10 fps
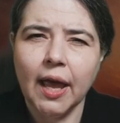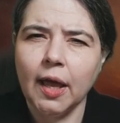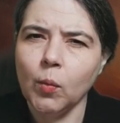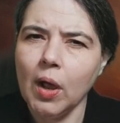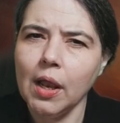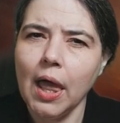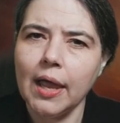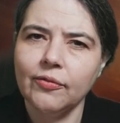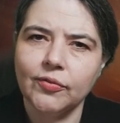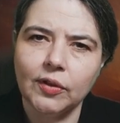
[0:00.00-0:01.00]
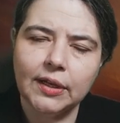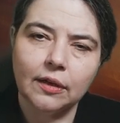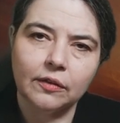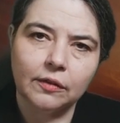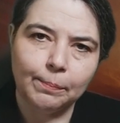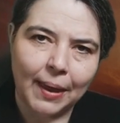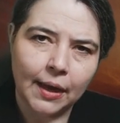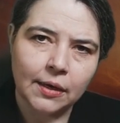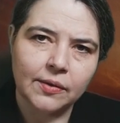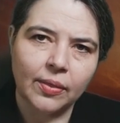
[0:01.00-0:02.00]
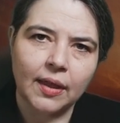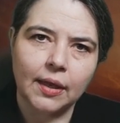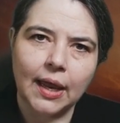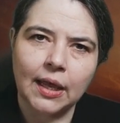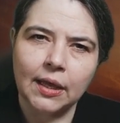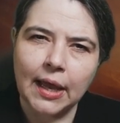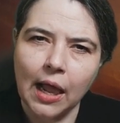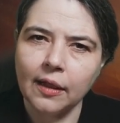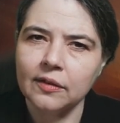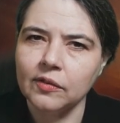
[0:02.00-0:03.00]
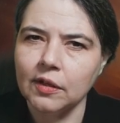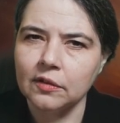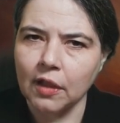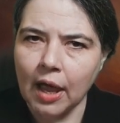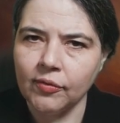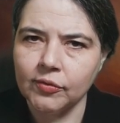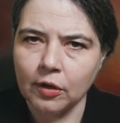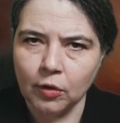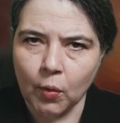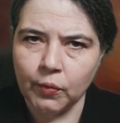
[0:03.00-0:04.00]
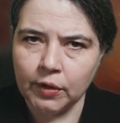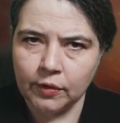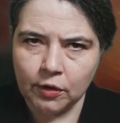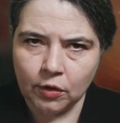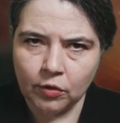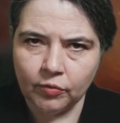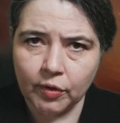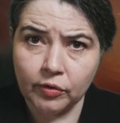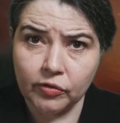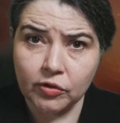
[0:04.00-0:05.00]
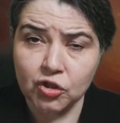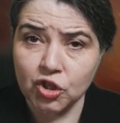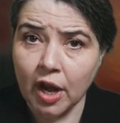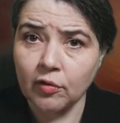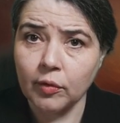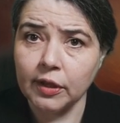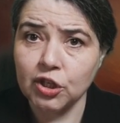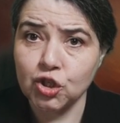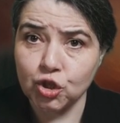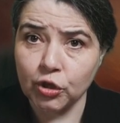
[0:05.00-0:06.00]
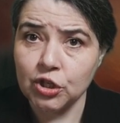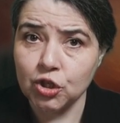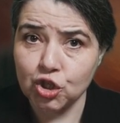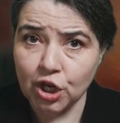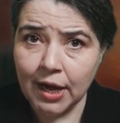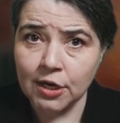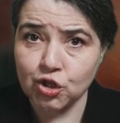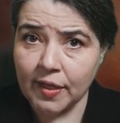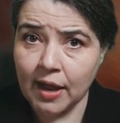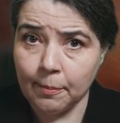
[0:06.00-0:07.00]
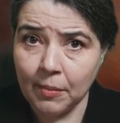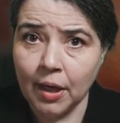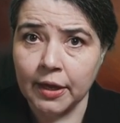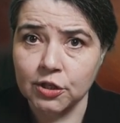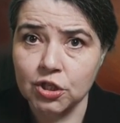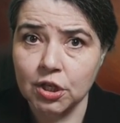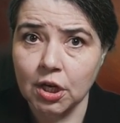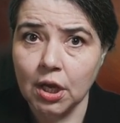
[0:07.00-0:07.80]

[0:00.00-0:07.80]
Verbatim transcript: And while I fully expect that a galaxy left alone in the universe generally shouldn't change that much,